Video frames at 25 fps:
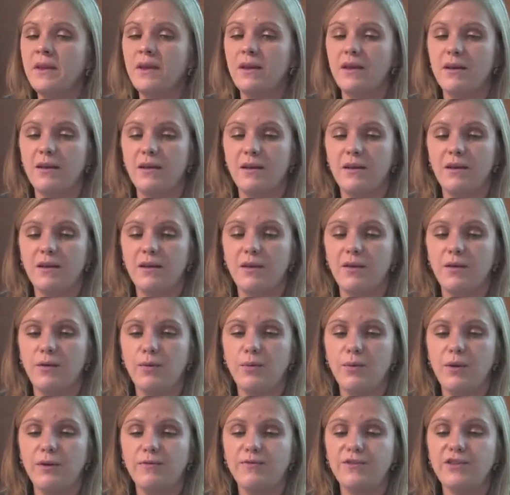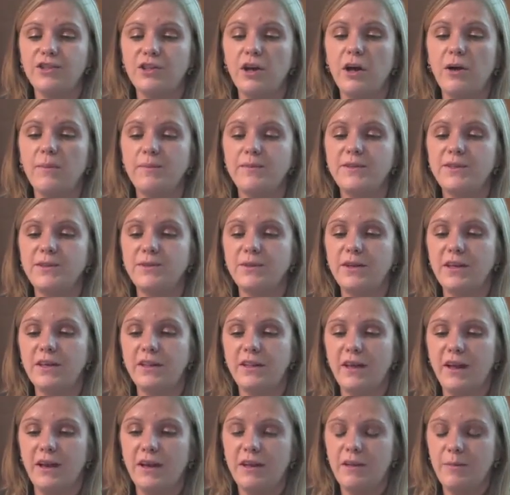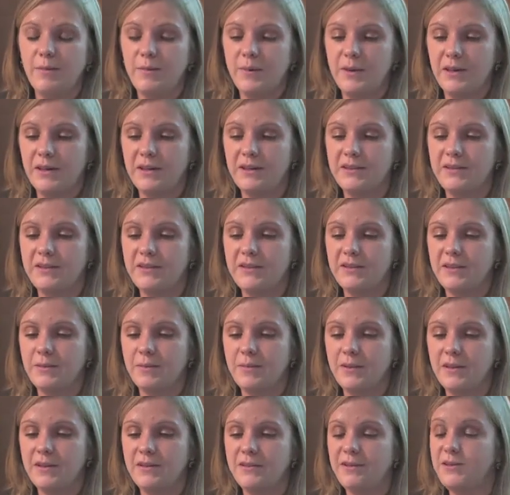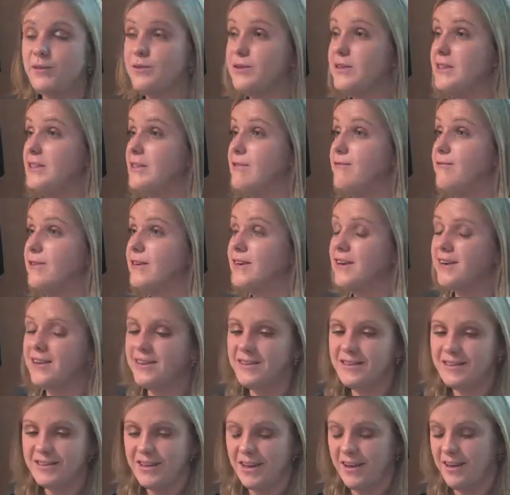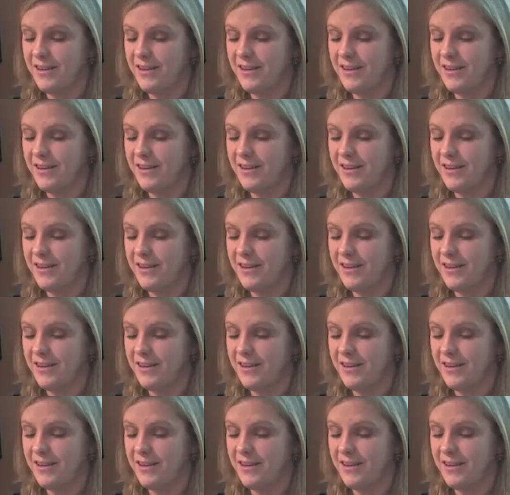we've stopped doing that because it's a bit too difficult.